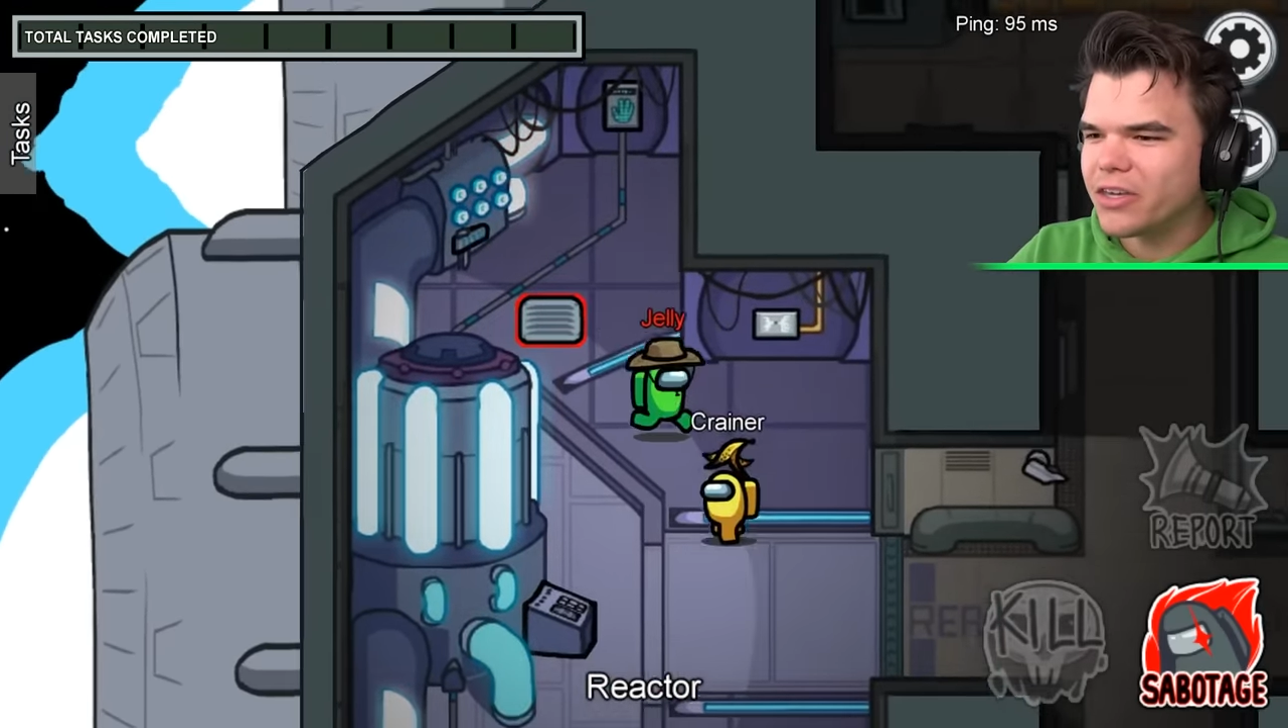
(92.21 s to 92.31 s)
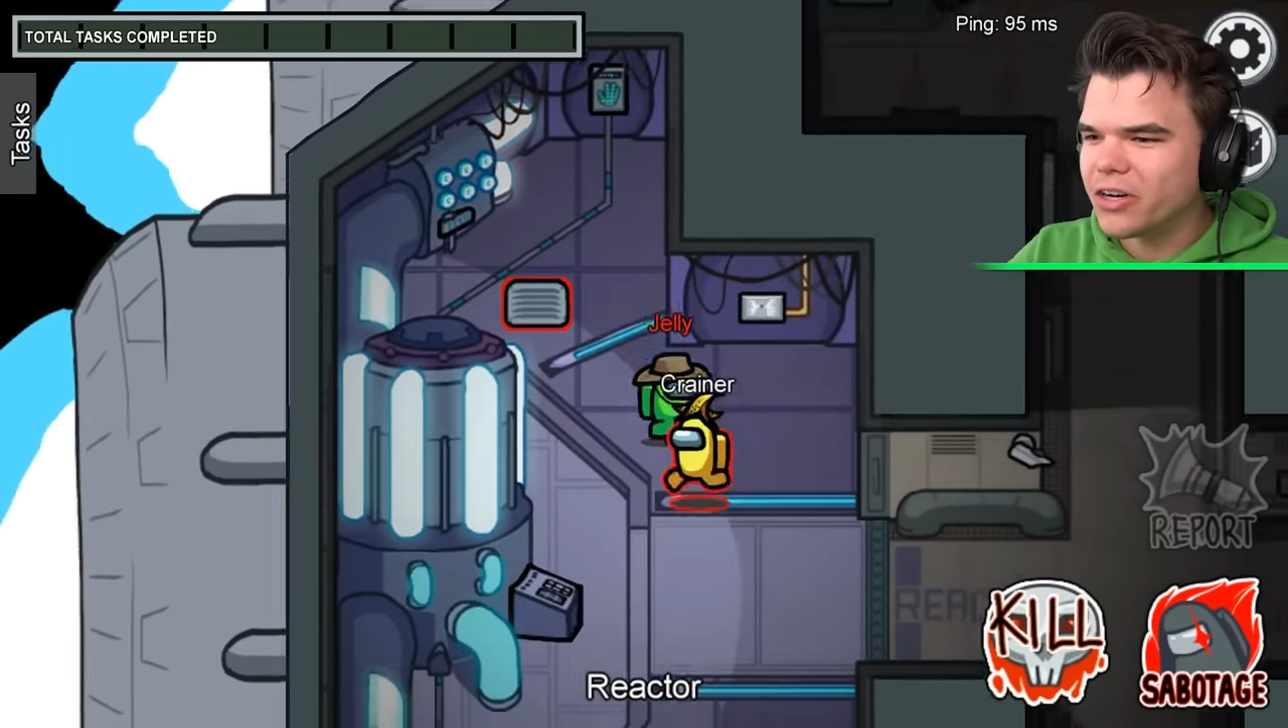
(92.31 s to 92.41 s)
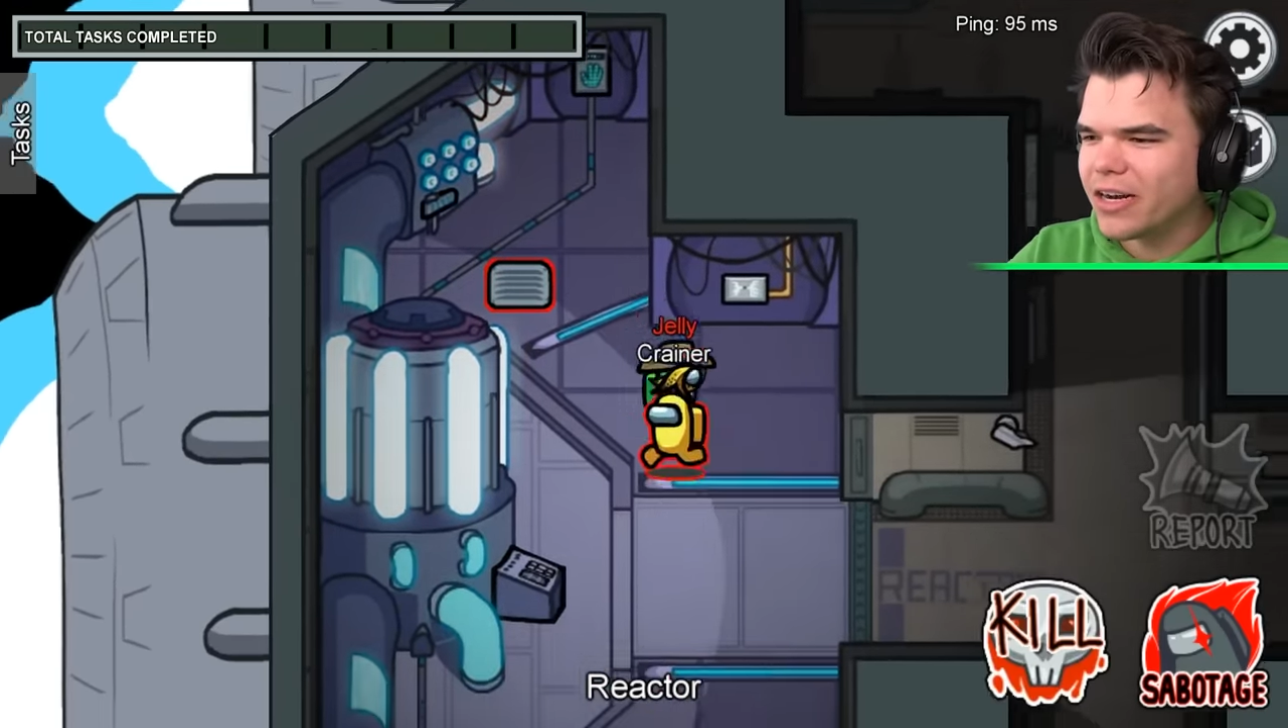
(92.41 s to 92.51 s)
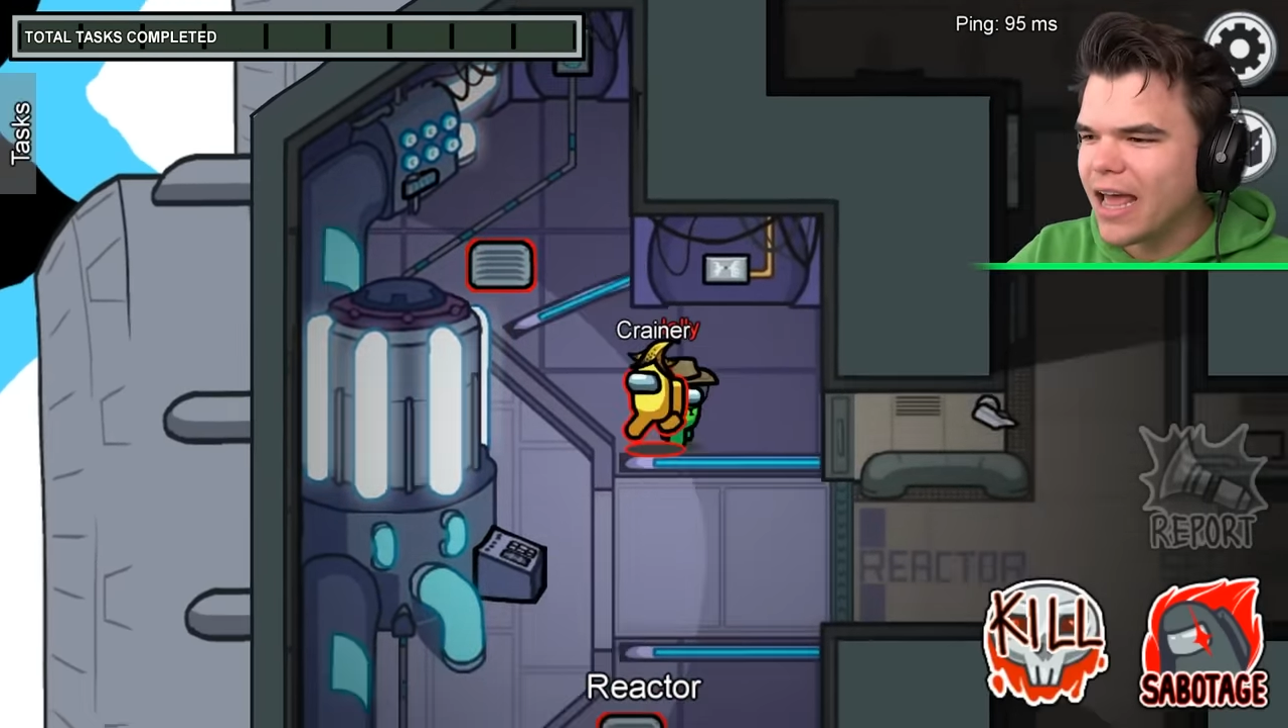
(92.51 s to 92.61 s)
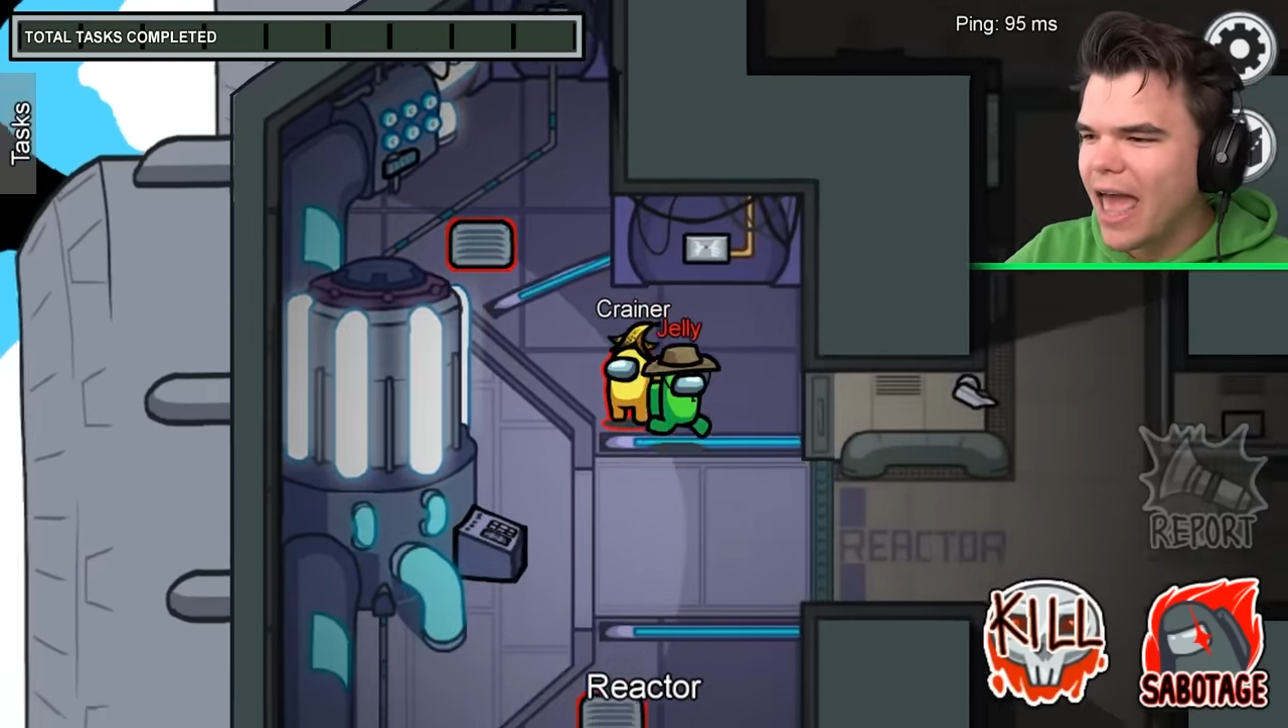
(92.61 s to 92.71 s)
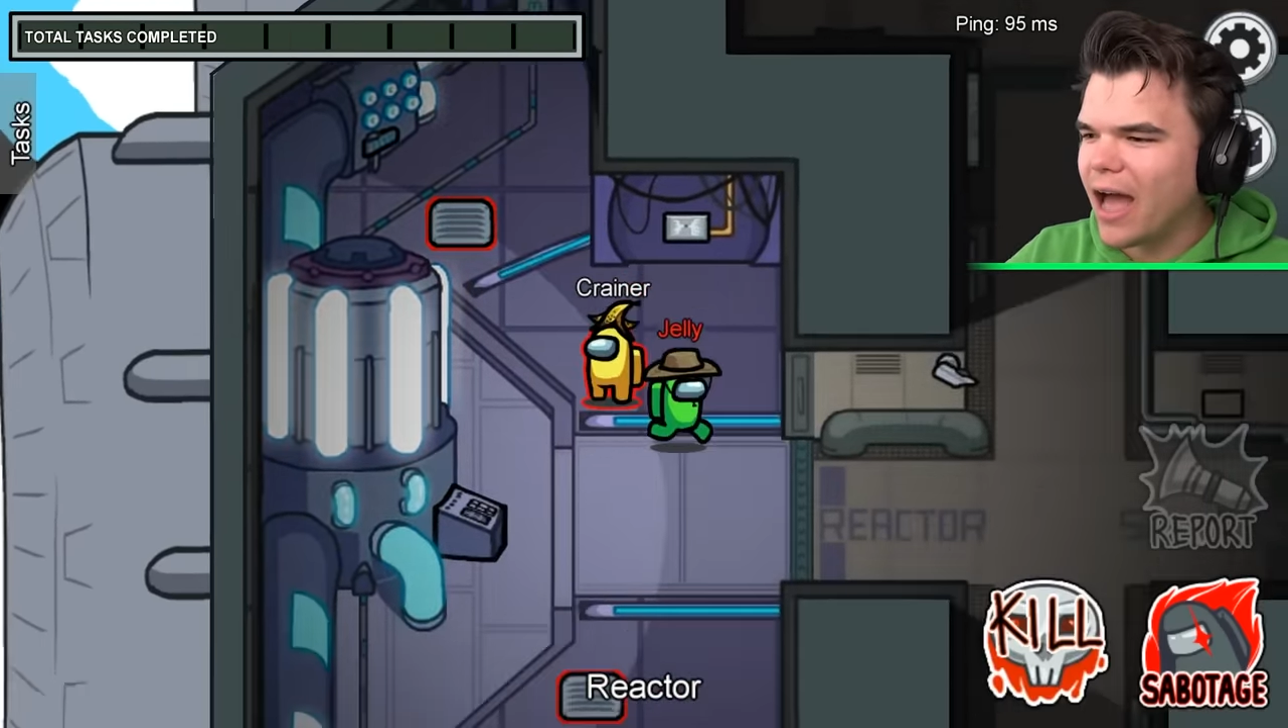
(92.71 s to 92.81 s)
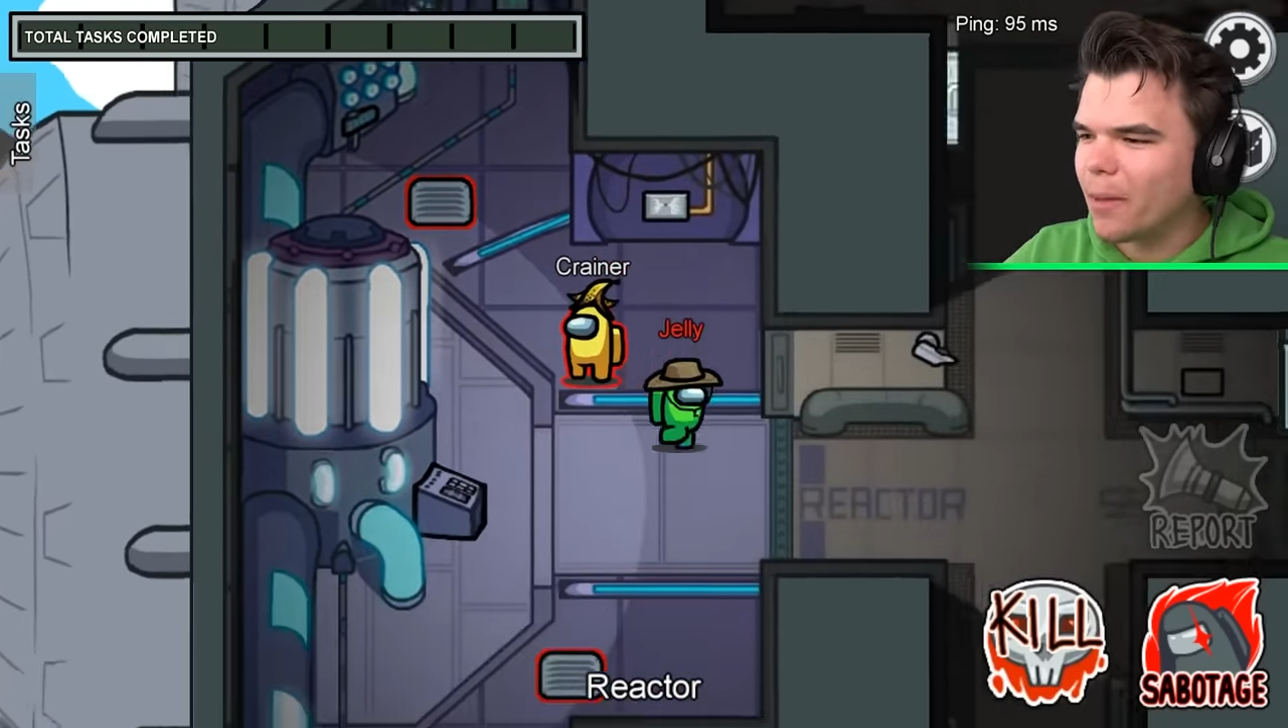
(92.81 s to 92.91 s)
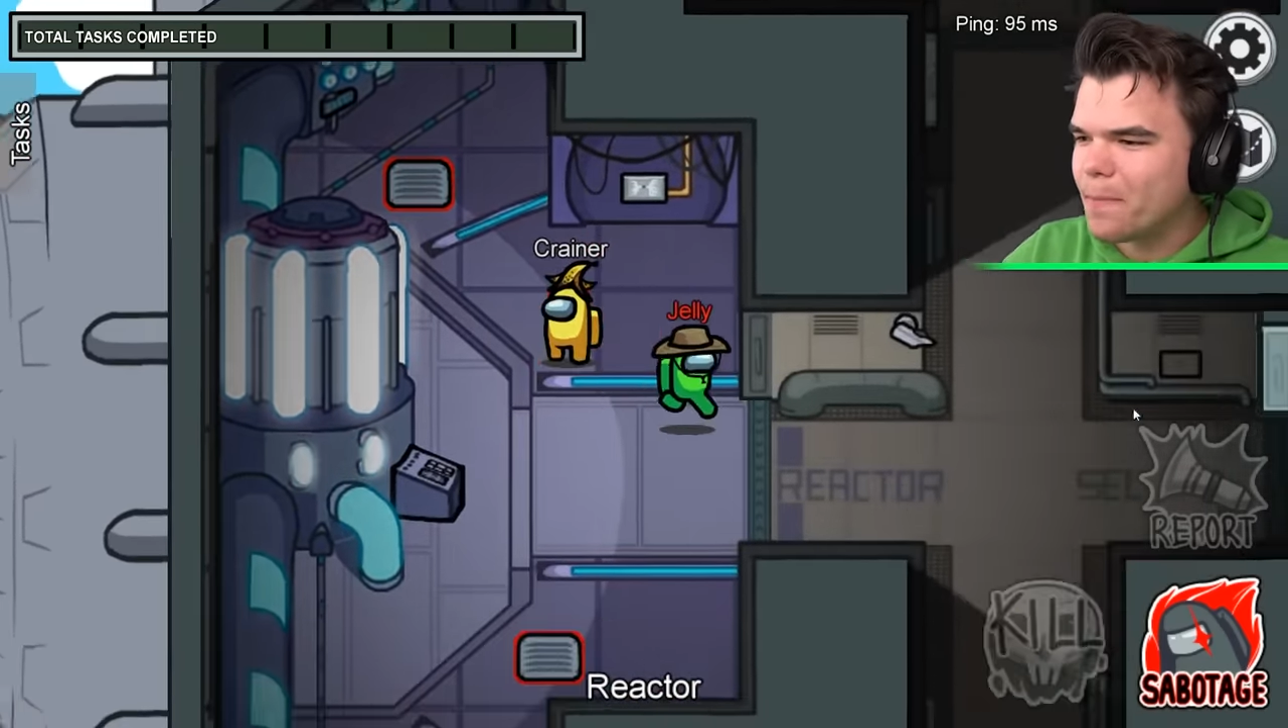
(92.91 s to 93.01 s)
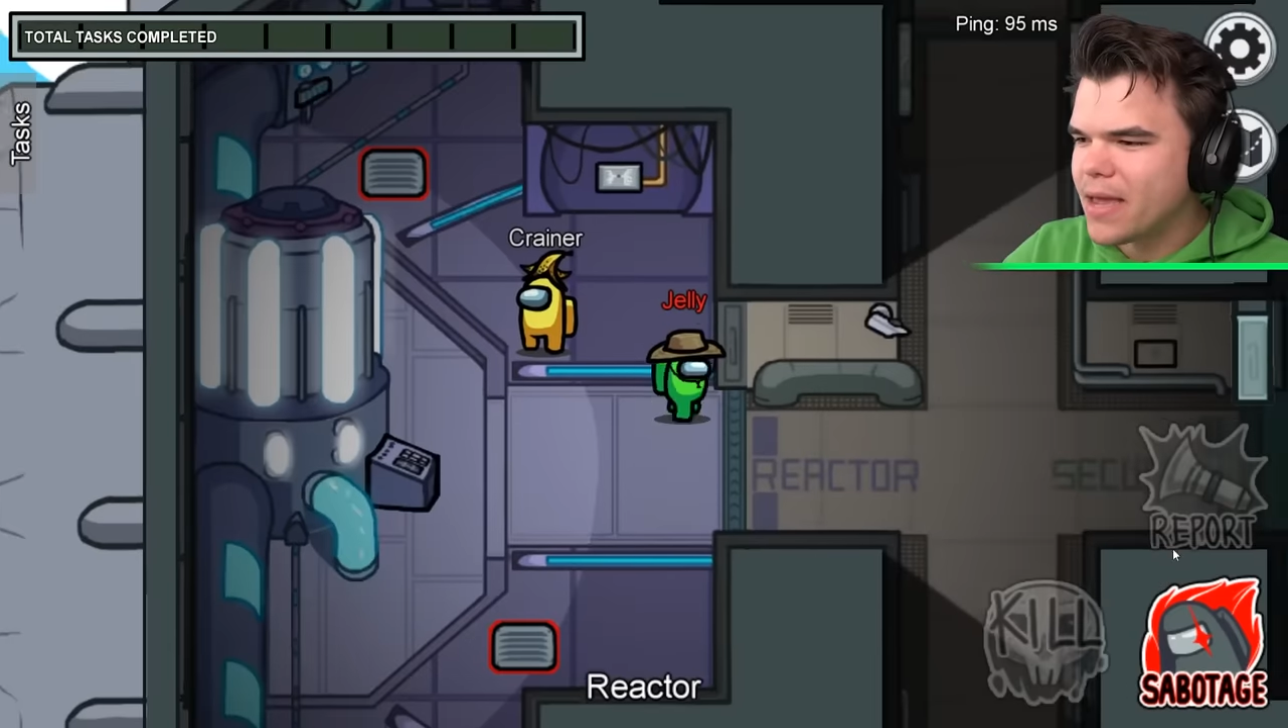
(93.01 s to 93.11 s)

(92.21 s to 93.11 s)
You're gonna help